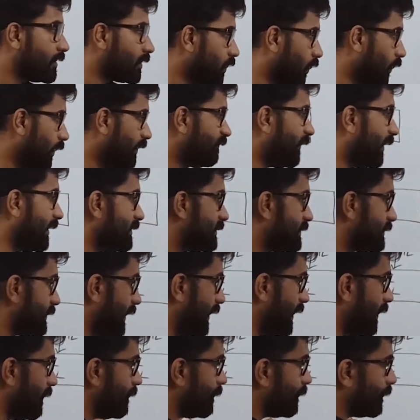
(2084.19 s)
So if I
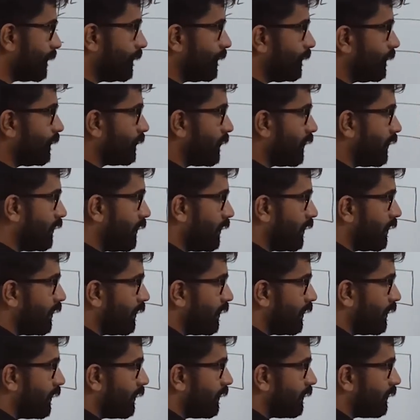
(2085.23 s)
say
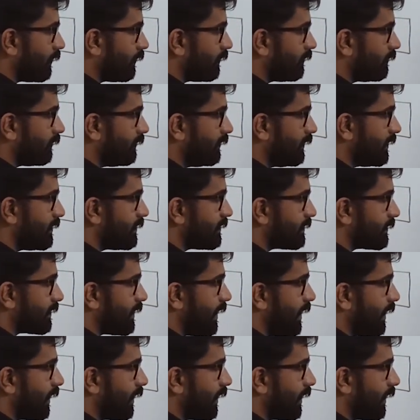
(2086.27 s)
this